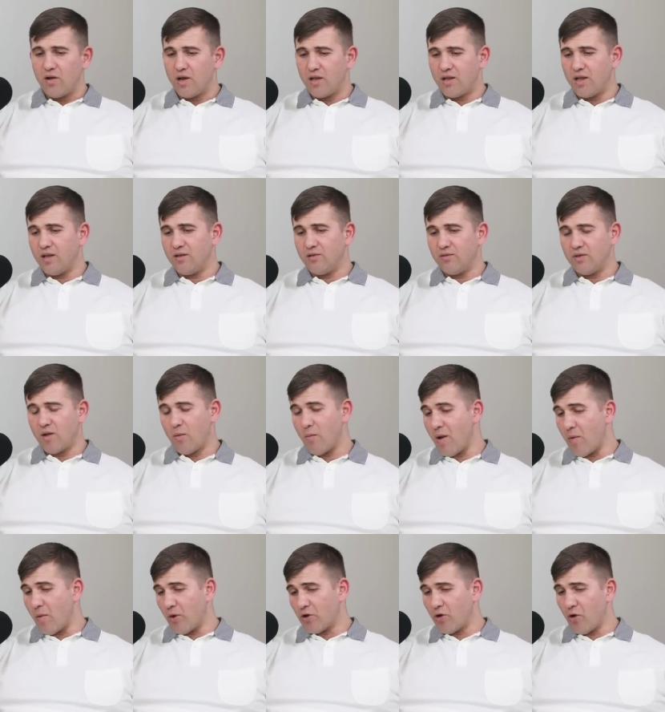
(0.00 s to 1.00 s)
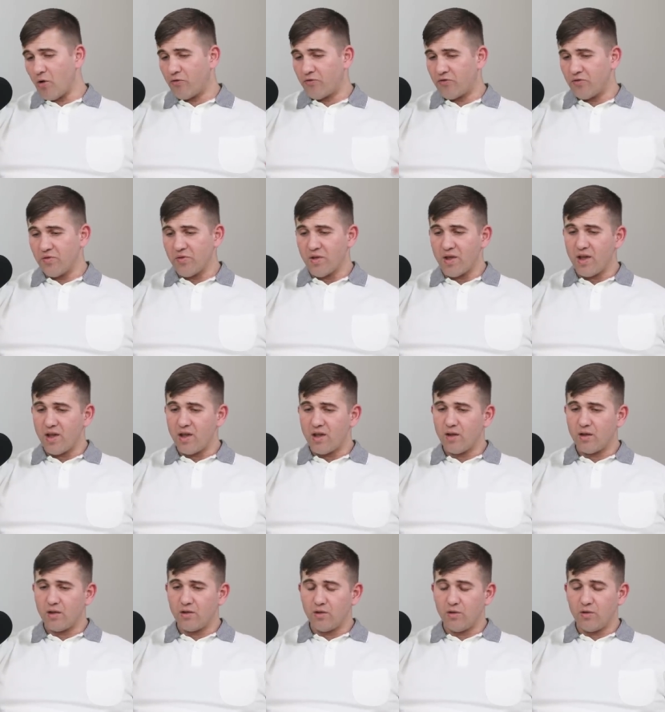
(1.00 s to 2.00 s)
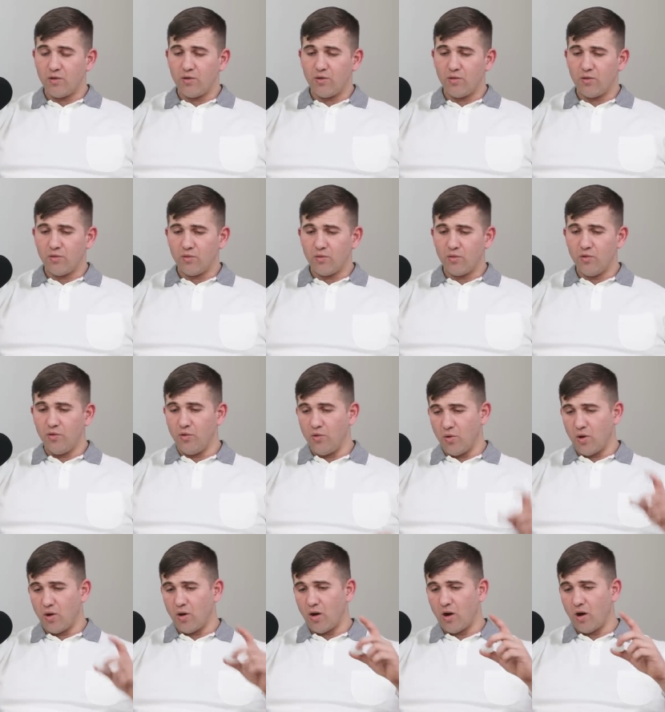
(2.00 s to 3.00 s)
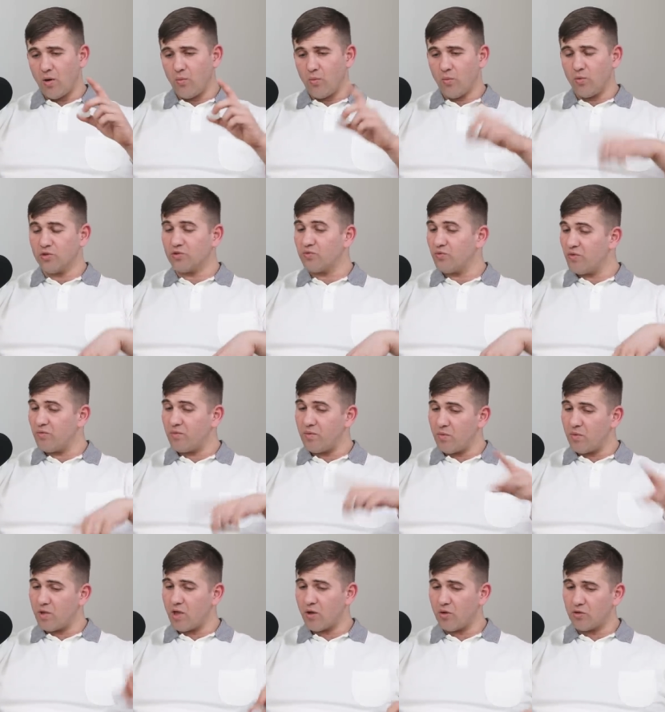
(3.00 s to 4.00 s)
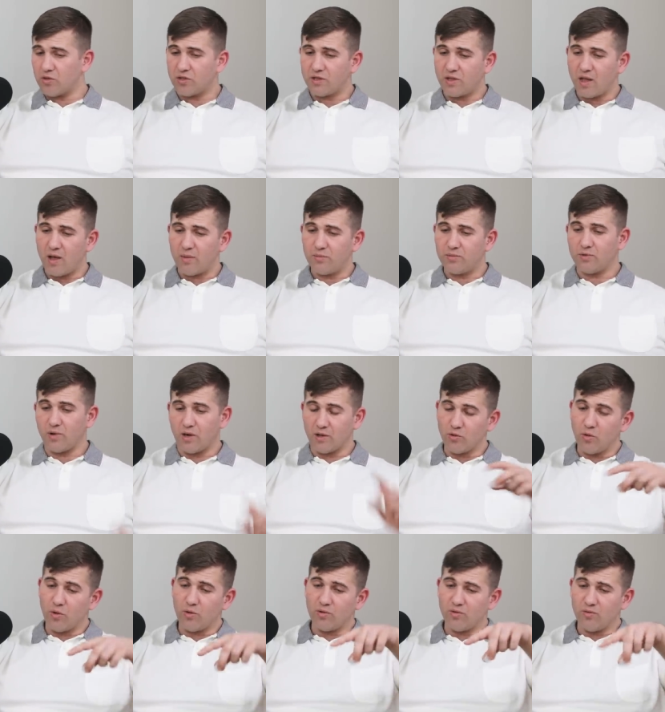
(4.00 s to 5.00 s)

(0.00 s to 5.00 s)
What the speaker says: And then I met my girlfriend there who was with me when I got stabbed, like not